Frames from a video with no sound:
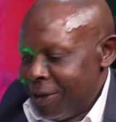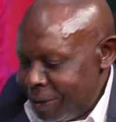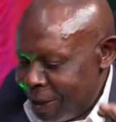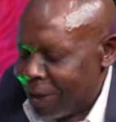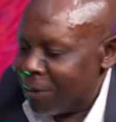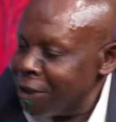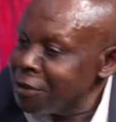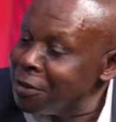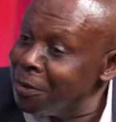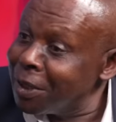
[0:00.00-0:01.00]
Now
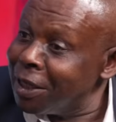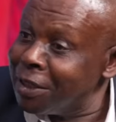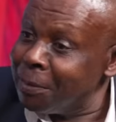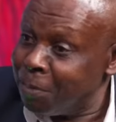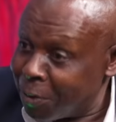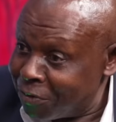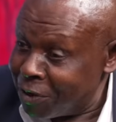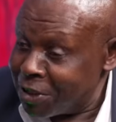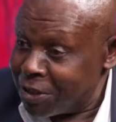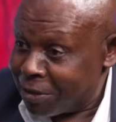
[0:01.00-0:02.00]
let's look at the
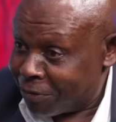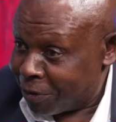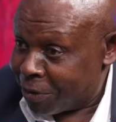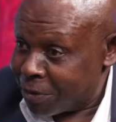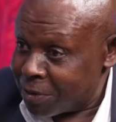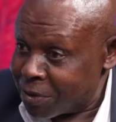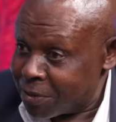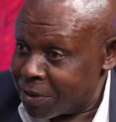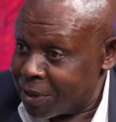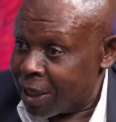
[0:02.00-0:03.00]
provisions of the
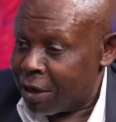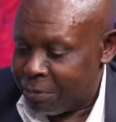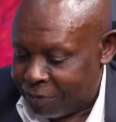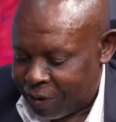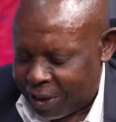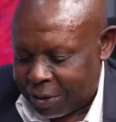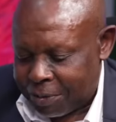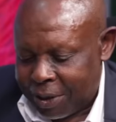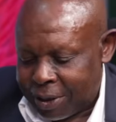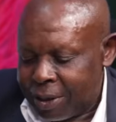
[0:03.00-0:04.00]
Constitution. I'll be very
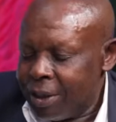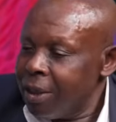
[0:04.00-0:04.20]
quick.